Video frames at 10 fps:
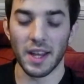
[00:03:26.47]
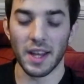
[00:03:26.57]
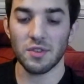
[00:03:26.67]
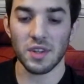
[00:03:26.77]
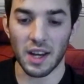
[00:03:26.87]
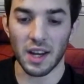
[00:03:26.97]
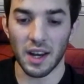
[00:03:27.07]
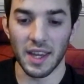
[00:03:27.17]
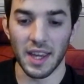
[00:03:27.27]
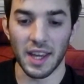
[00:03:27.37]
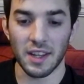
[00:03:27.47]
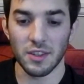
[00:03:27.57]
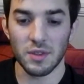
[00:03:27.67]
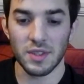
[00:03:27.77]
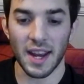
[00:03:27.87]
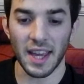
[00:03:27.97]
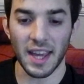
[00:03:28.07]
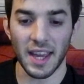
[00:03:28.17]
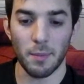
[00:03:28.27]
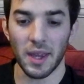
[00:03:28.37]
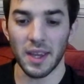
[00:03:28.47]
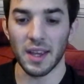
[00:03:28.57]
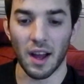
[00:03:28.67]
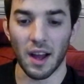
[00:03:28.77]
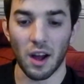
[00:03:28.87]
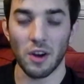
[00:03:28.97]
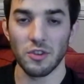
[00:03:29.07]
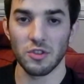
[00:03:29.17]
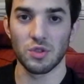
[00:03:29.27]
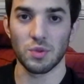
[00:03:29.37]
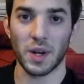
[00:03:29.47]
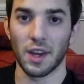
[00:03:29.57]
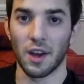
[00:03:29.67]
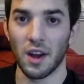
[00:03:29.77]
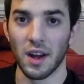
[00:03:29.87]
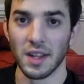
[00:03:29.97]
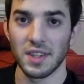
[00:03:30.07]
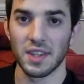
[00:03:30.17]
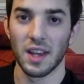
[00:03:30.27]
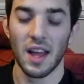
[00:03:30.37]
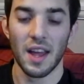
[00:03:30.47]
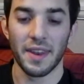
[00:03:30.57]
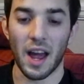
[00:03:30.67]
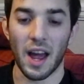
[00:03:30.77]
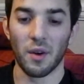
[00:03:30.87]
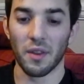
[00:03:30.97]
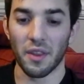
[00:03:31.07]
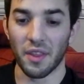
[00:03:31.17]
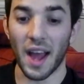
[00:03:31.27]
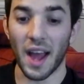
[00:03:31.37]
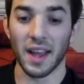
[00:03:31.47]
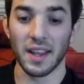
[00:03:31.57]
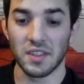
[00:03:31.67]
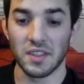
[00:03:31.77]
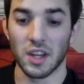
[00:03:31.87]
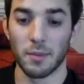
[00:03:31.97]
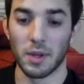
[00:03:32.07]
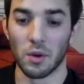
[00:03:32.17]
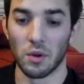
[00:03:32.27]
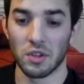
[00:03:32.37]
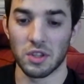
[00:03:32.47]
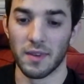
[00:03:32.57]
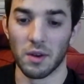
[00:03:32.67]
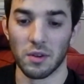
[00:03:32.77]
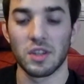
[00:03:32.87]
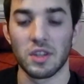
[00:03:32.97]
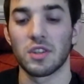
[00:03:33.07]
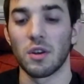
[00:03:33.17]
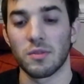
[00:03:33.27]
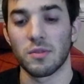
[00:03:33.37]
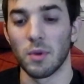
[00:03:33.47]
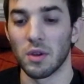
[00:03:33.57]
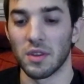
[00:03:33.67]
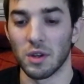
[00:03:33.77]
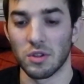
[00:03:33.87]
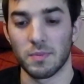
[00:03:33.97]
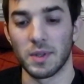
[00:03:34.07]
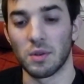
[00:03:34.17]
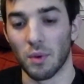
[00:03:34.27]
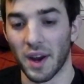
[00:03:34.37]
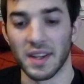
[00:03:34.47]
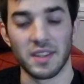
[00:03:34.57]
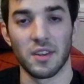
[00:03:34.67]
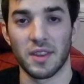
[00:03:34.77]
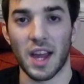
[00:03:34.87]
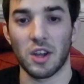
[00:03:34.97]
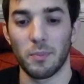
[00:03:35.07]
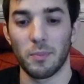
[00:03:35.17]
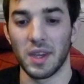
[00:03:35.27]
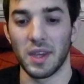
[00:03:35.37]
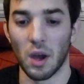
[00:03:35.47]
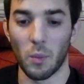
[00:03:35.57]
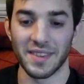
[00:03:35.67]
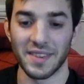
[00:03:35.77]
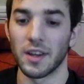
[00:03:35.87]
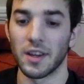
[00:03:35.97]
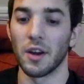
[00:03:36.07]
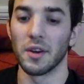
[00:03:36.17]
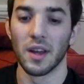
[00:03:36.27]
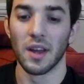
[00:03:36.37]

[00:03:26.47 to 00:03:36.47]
Interestingly, it can do 1080p at 120 Hz. Now that is going to be awesome. It will look so smooth, it will just be great. So that could be a way to go.